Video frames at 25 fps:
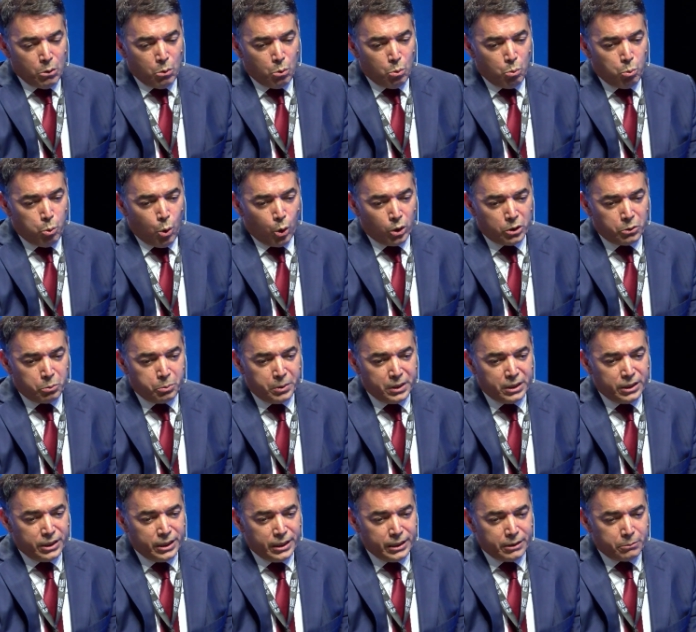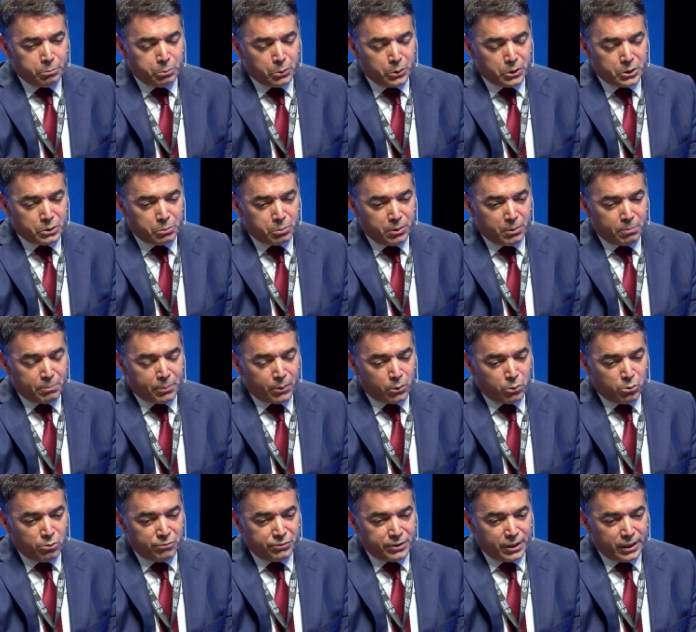What we did was we
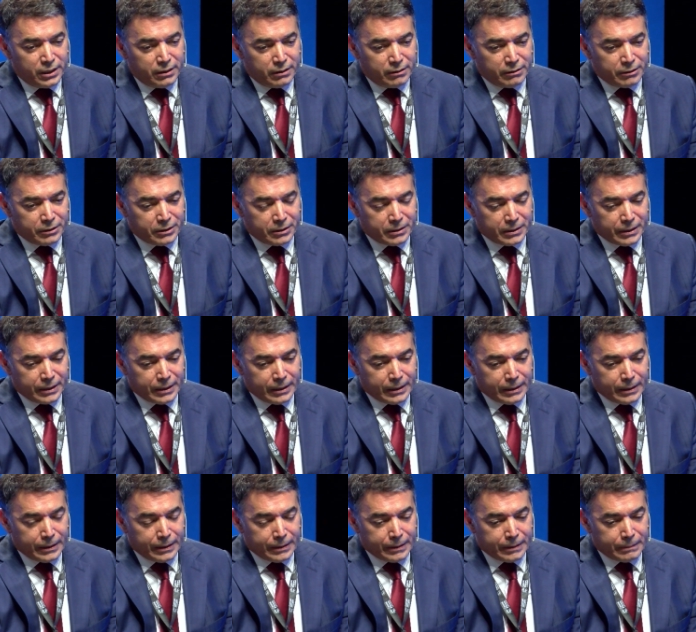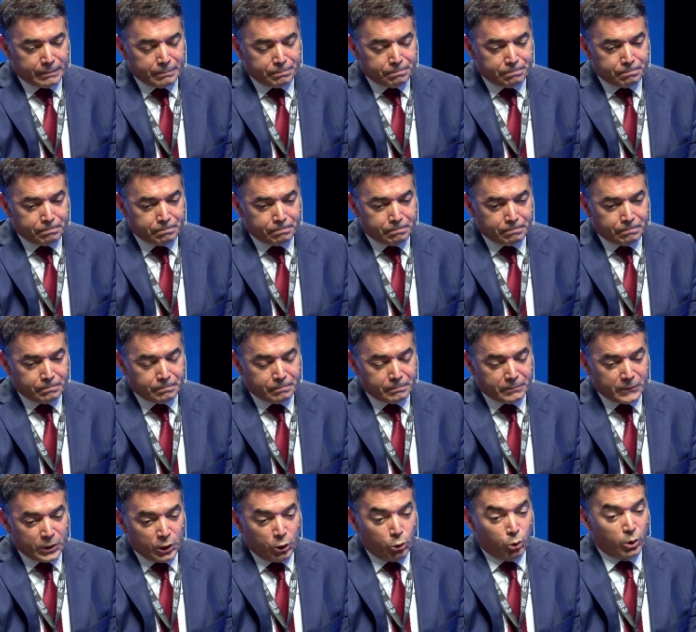proved that
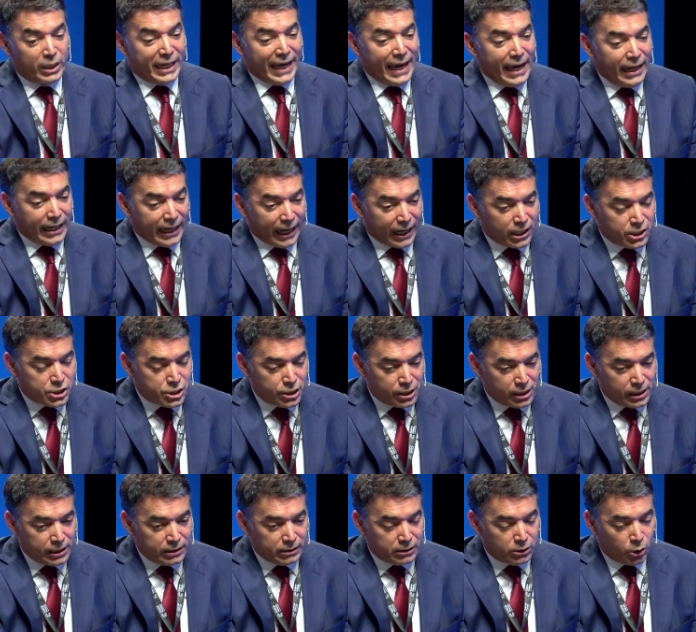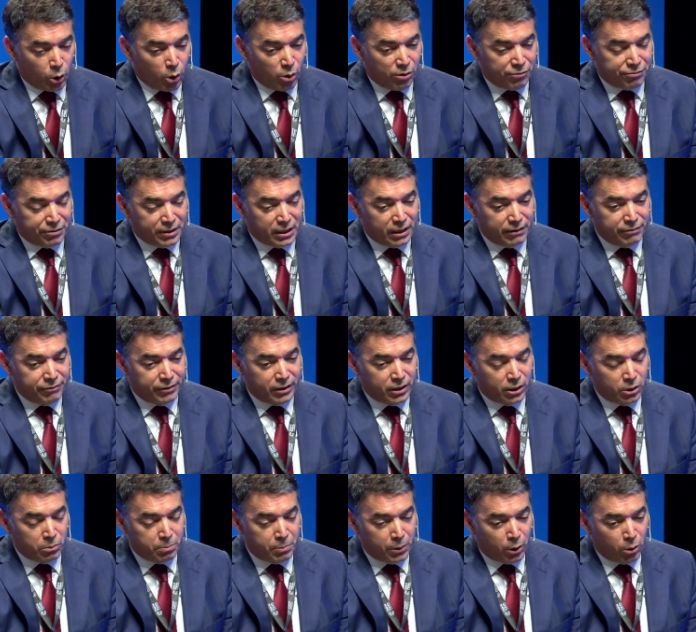you can actually solve a
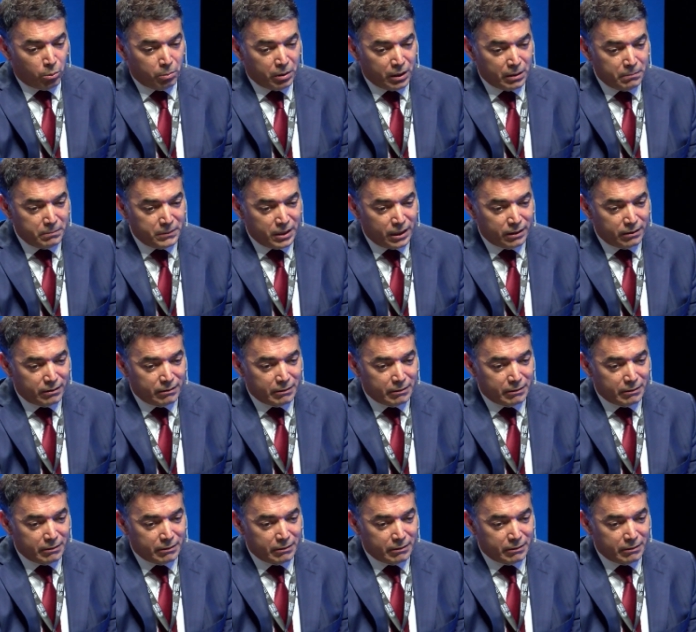difficult problem, that